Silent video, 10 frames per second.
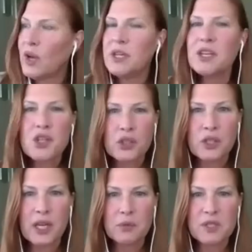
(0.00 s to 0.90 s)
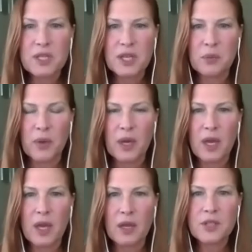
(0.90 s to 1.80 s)
initially it was going to
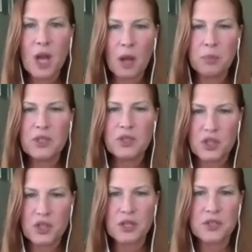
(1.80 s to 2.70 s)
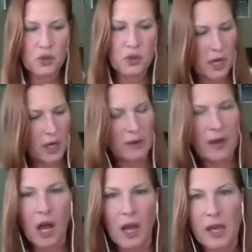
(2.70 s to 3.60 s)
be topless G string,
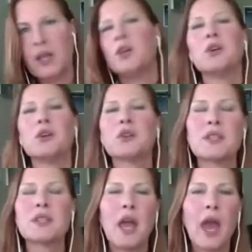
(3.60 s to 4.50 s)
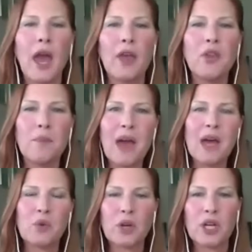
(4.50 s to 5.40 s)
high heels, and the
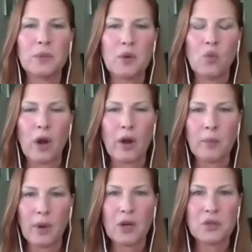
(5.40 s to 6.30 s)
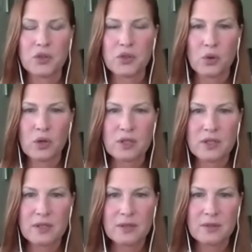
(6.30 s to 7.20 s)
men were going to be wearing boxer
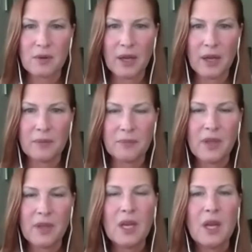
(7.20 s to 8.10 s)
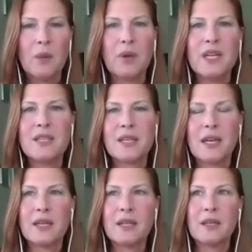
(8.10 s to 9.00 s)
shorts, right? But he
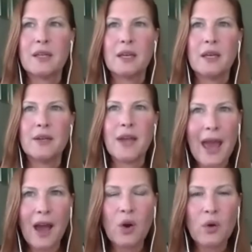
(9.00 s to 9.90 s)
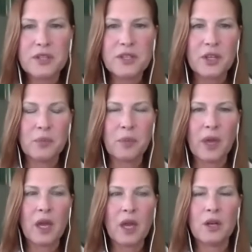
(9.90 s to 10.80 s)
said, now it's going to
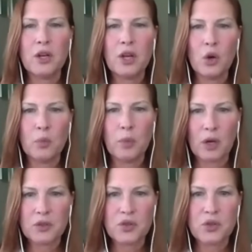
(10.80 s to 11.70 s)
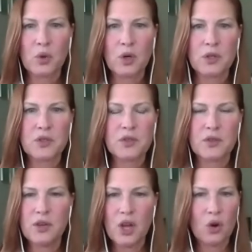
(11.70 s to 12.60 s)
be no boxer shorts,
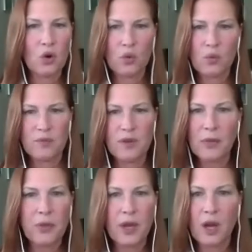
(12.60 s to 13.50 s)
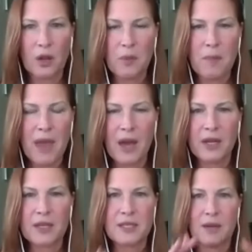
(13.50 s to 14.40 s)
no nothing on the man
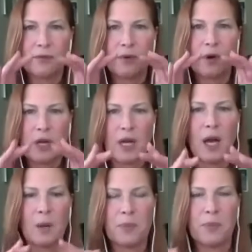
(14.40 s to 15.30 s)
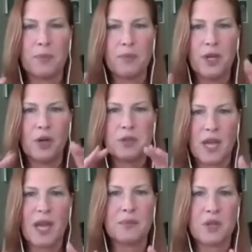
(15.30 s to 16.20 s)
except for a cup, you know,
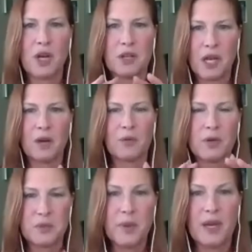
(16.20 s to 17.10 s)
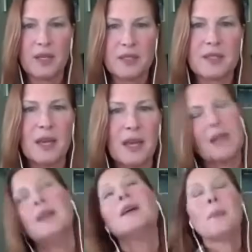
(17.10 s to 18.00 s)
taped on to cover his bits.
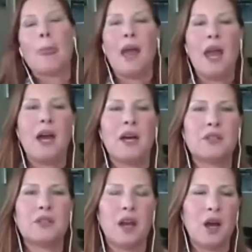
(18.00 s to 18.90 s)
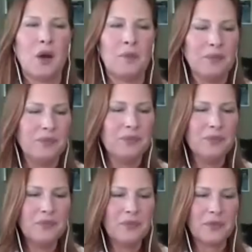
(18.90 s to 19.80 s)
And um,
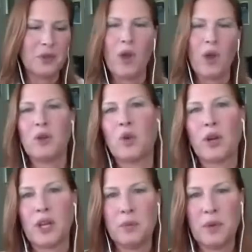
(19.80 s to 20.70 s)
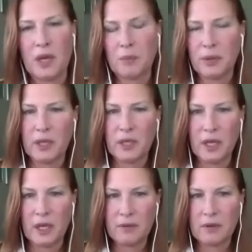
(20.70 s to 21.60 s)
the women were going to be
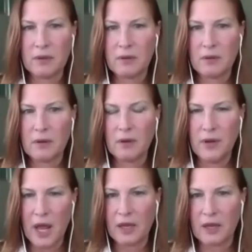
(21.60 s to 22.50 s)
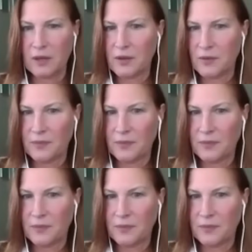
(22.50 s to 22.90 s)
completely naked.